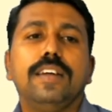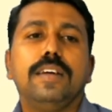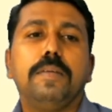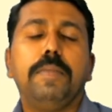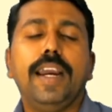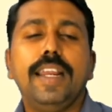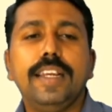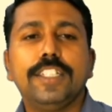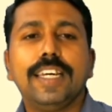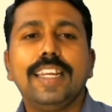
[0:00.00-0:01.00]

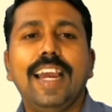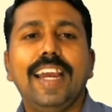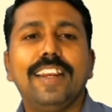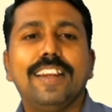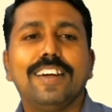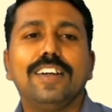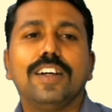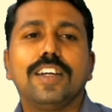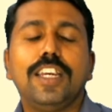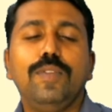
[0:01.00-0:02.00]
manager and
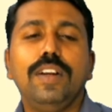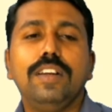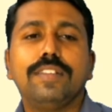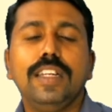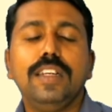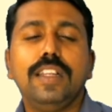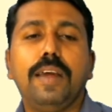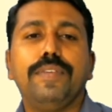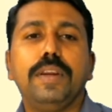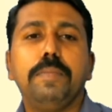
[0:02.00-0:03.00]
he will send the
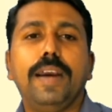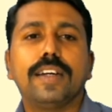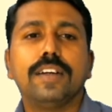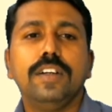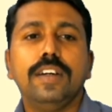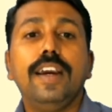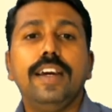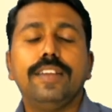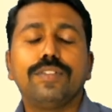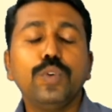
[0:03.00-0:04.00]
feedback.
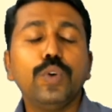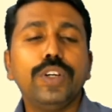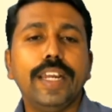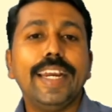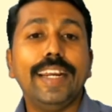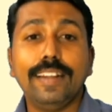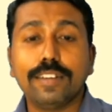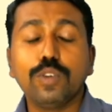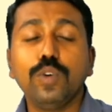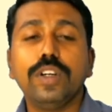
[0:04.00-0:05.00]
Yes, good. It is a
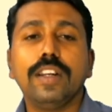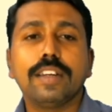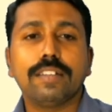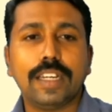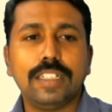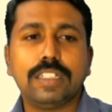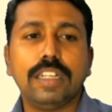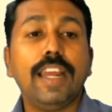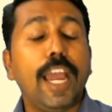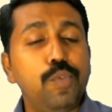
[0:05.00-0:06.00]
good suggestion.
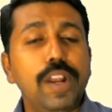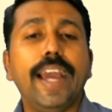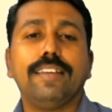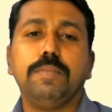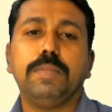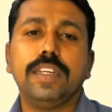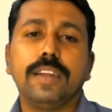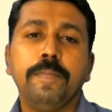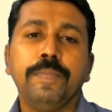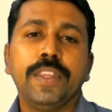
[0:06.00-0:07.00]
I will accept it.
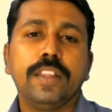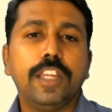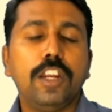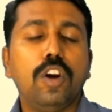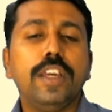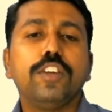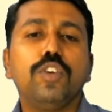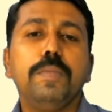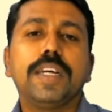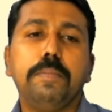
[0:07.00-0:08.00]
Then only it will
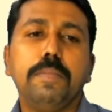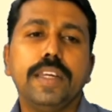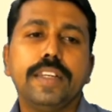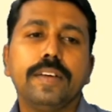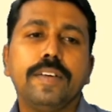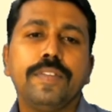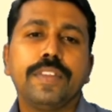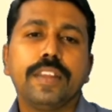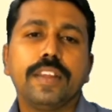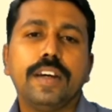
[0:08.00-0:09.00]
be complete.
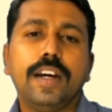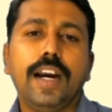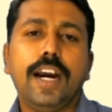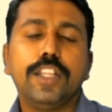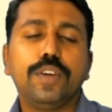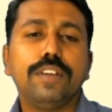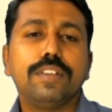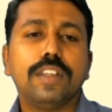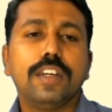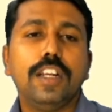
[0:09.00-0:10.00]
Otherwise,
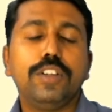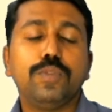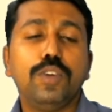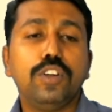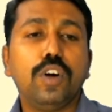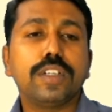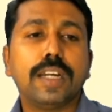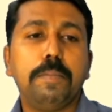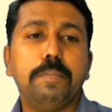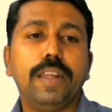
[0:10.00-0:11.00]
it will not
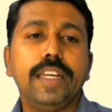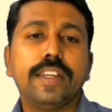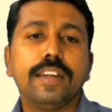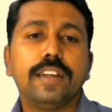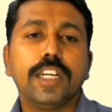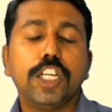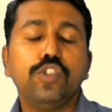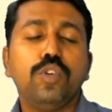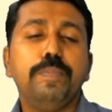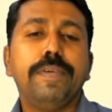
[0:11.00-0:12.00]
complete. It
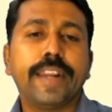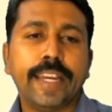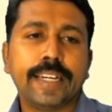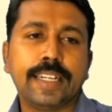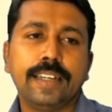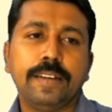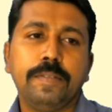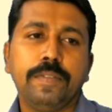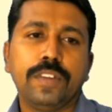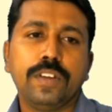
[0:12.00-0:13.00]
will break.
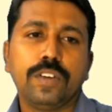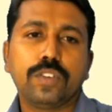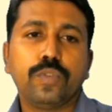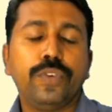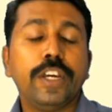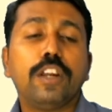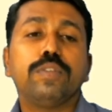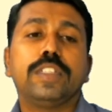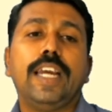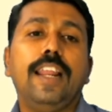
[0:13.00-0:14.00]
So fear
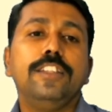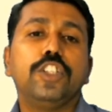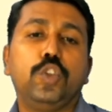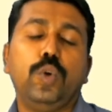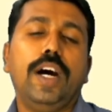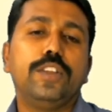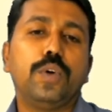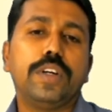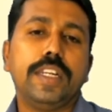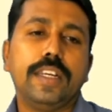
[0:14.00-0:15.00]
of challenge to authority.